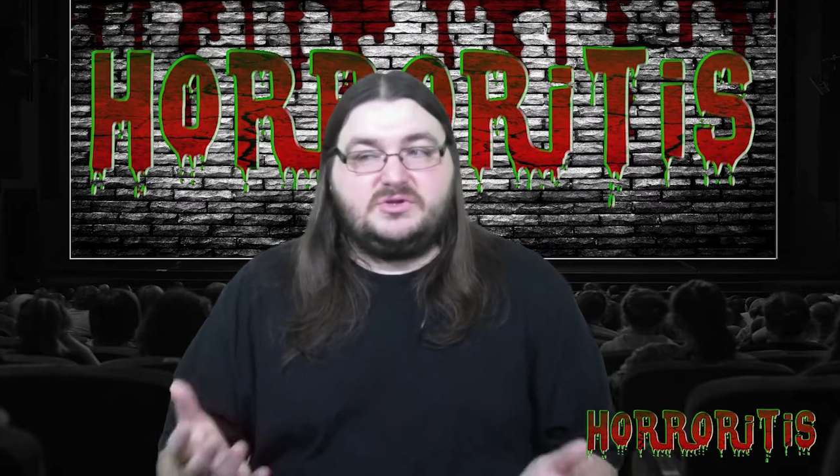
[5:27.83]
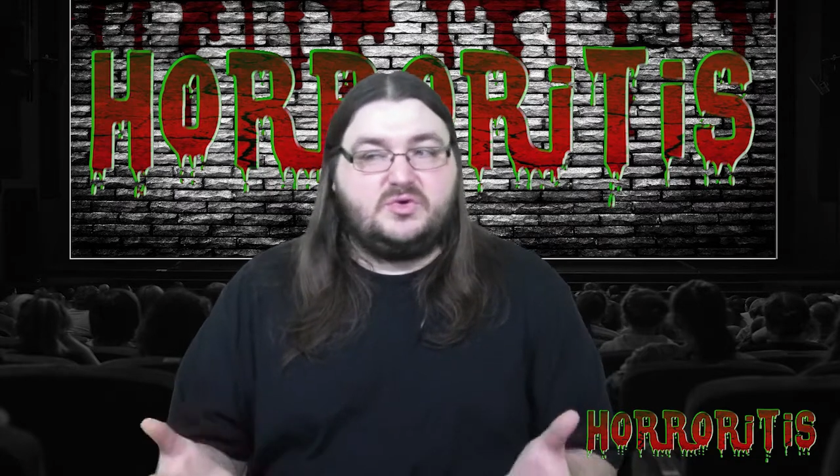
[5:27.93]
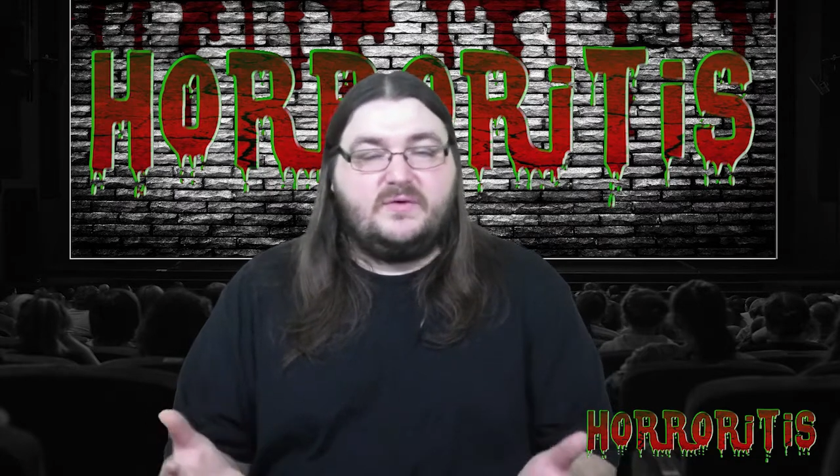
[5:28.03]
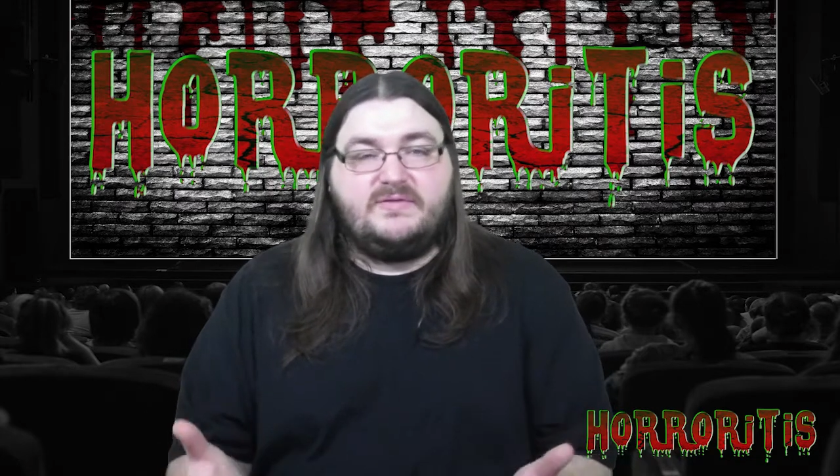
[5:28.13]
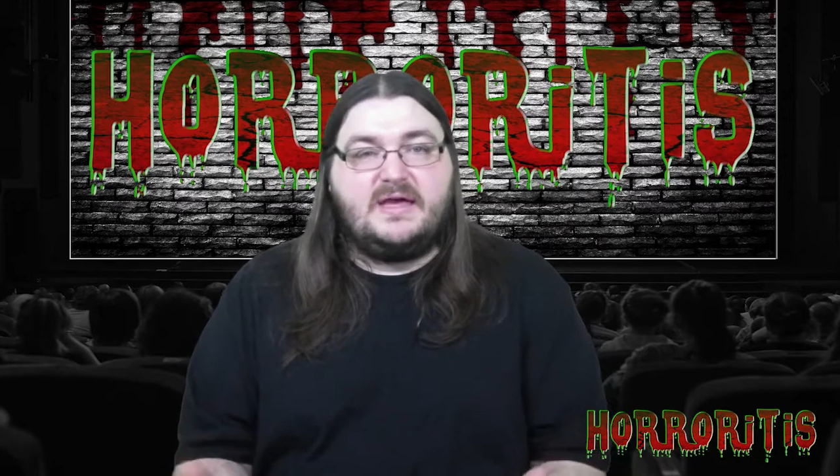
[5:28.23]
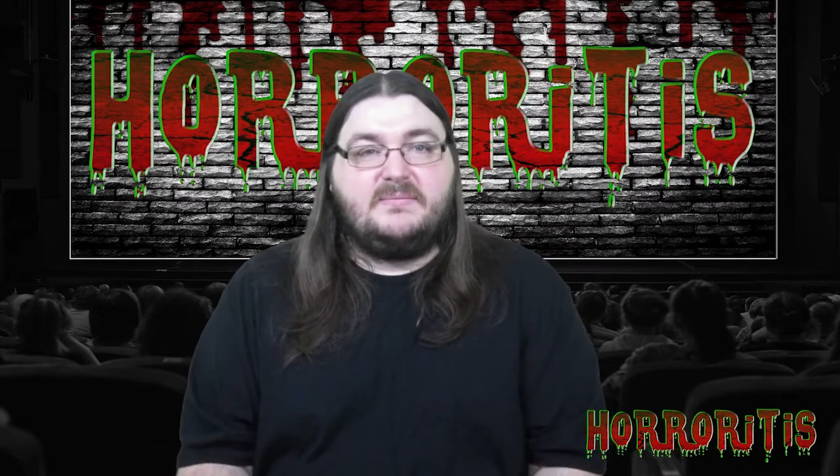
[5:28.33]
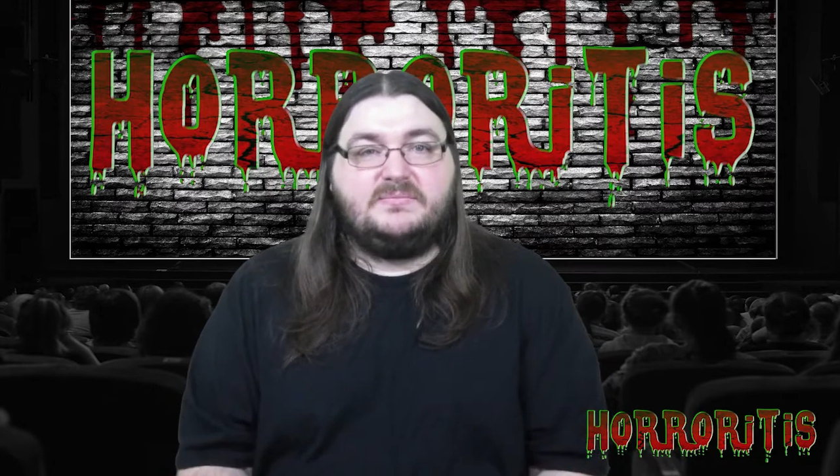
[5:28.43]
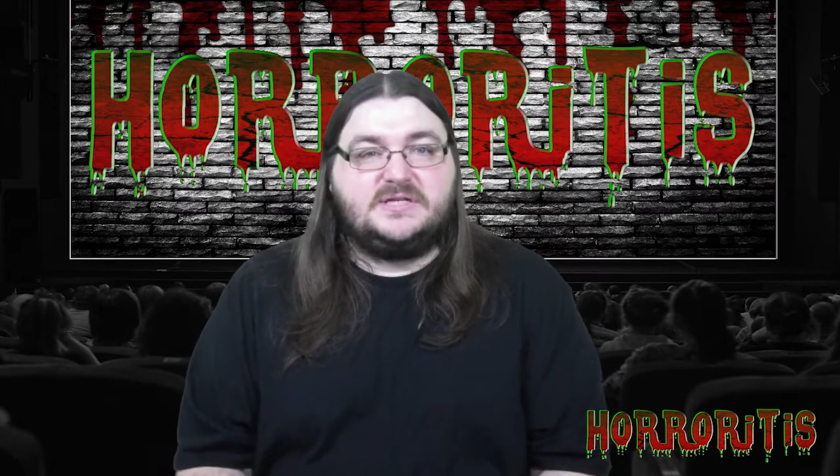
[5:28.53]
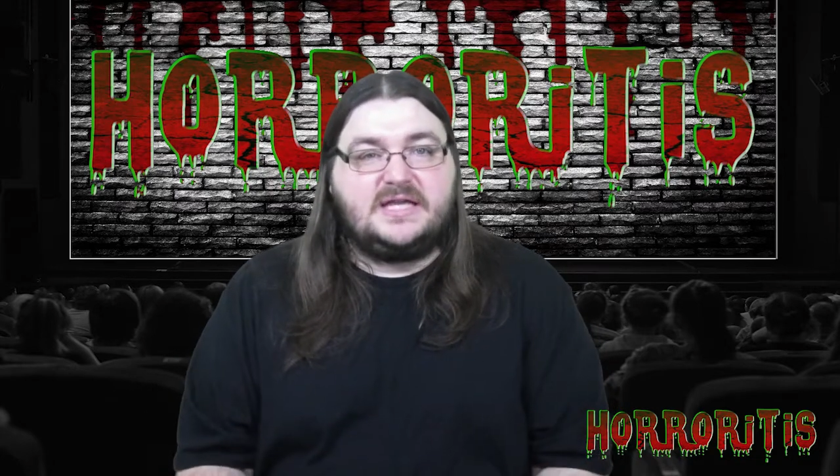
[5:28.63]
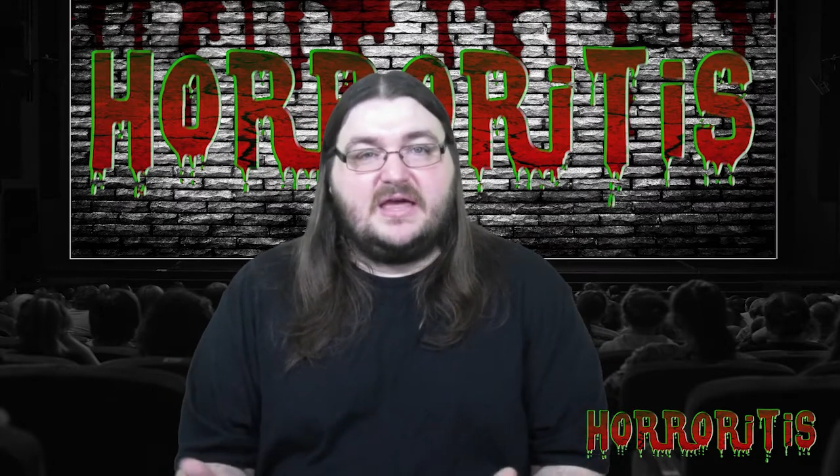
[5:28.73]
two of
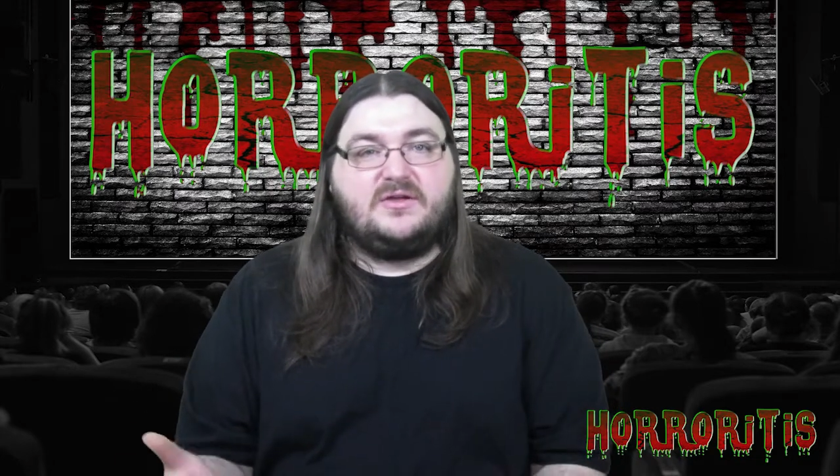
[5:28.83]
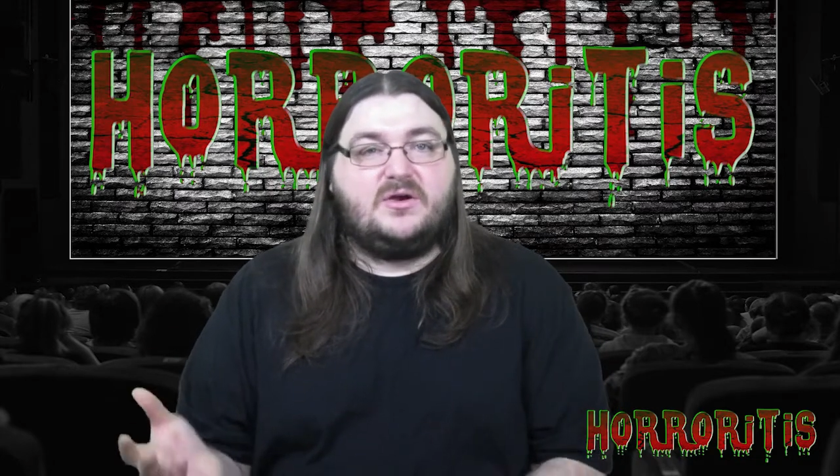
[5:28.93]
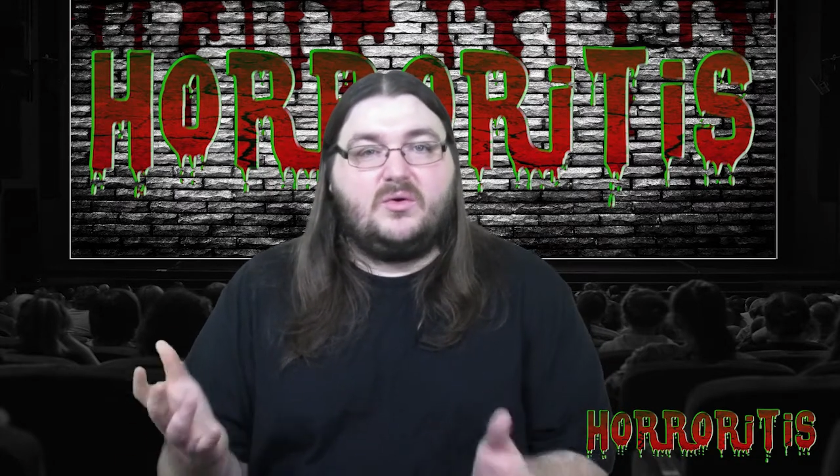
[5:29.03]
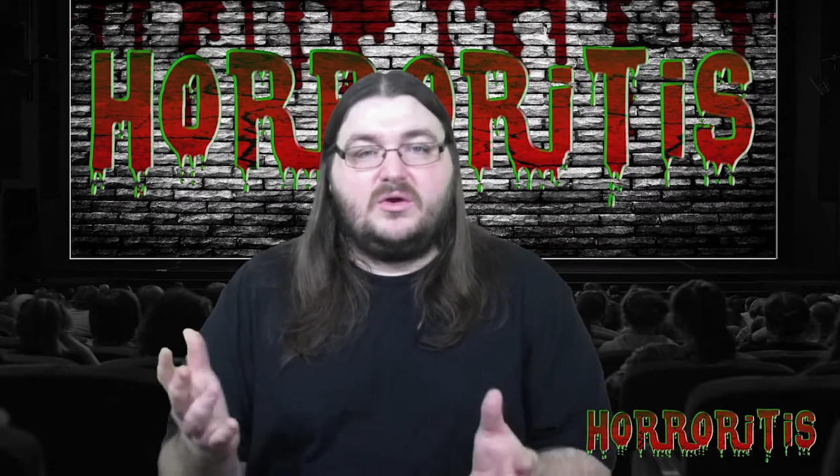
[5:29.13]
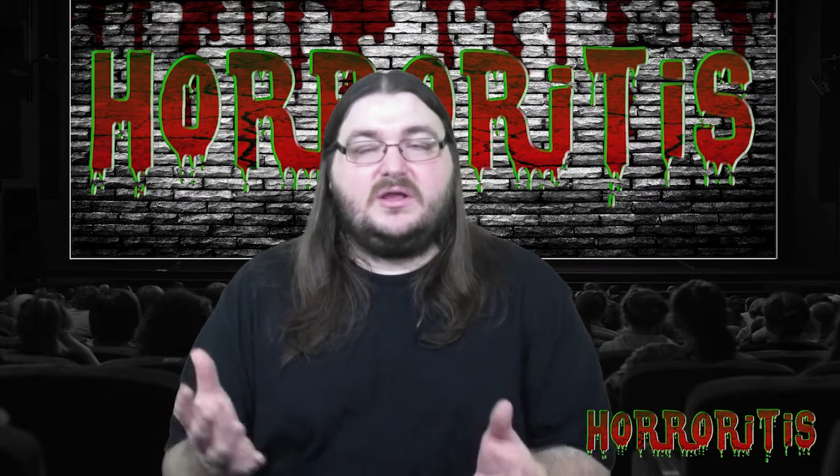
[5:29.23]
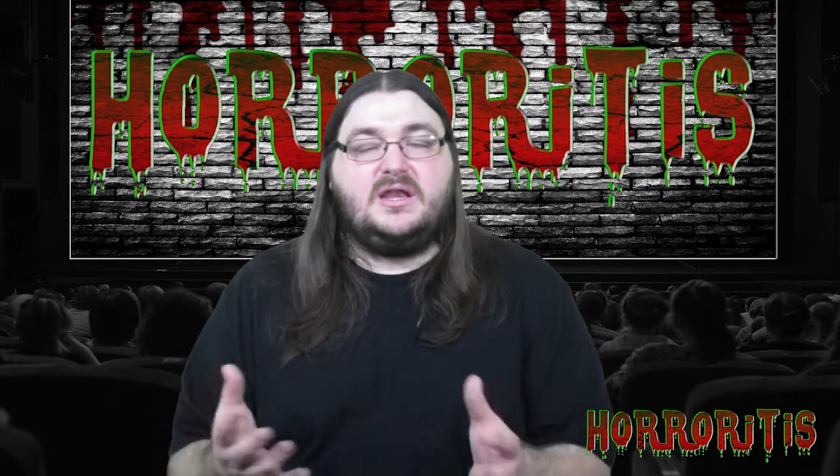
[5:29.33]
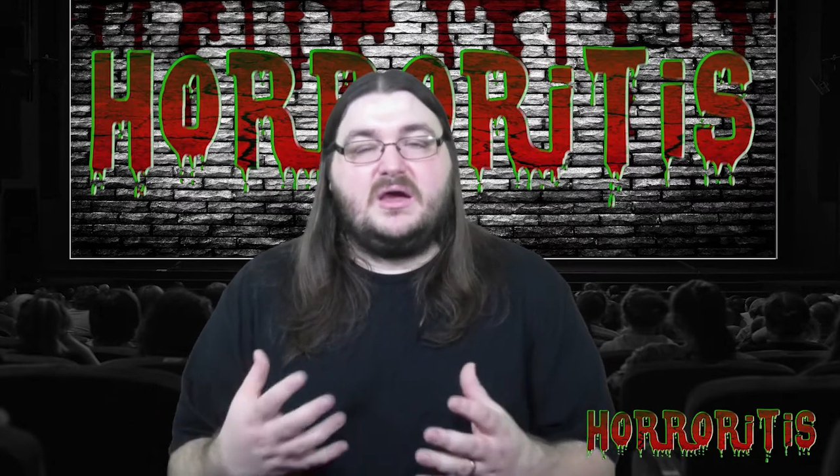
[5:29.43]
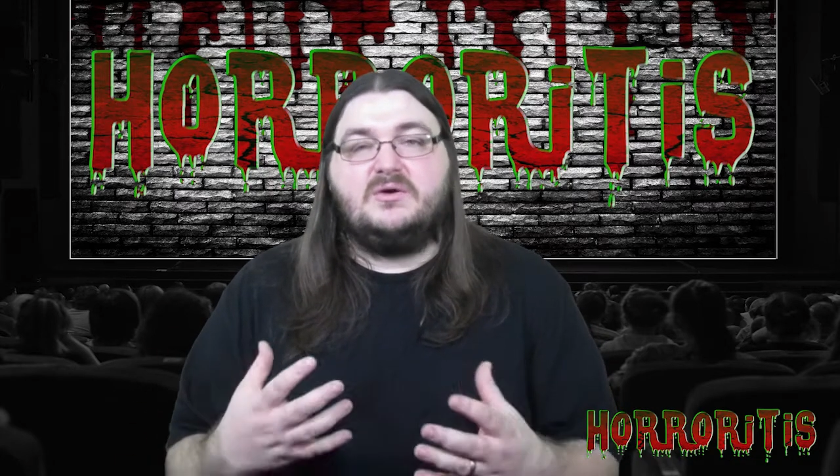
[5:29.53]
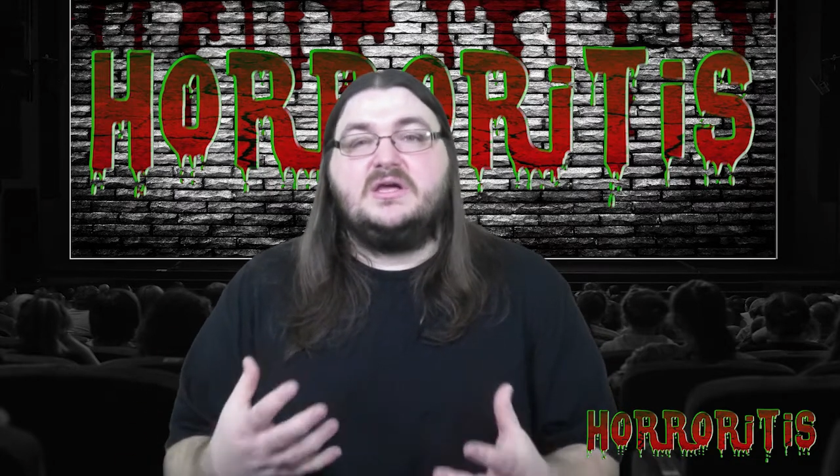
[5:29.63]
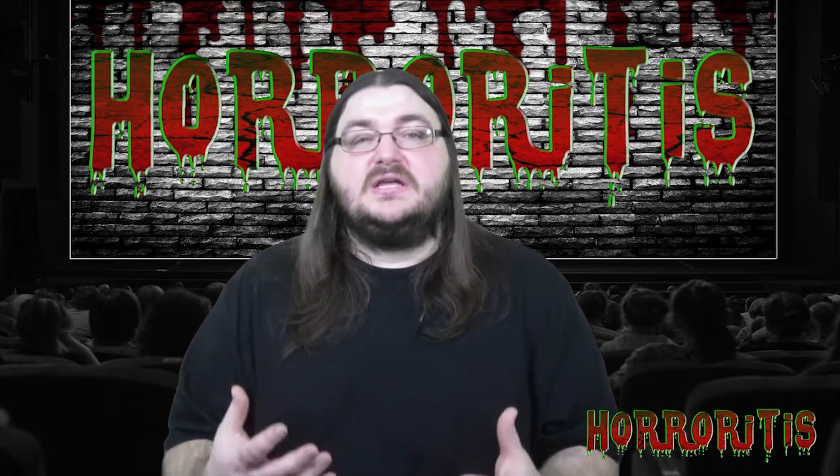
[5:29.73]
them together, or, you
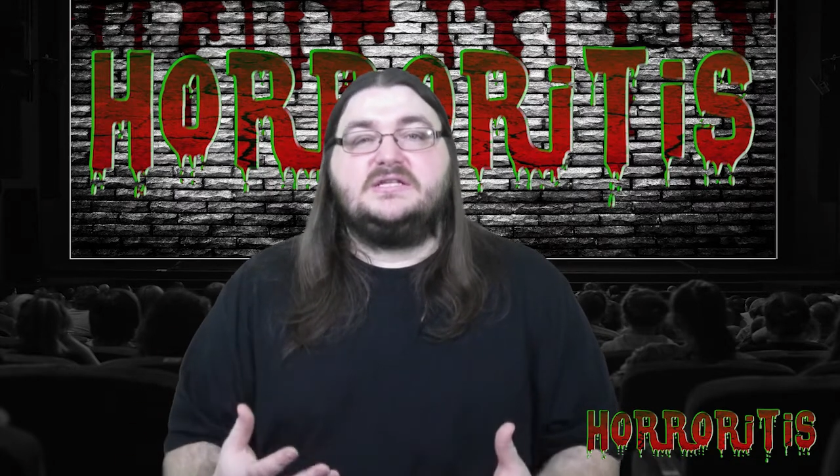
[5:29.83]
know,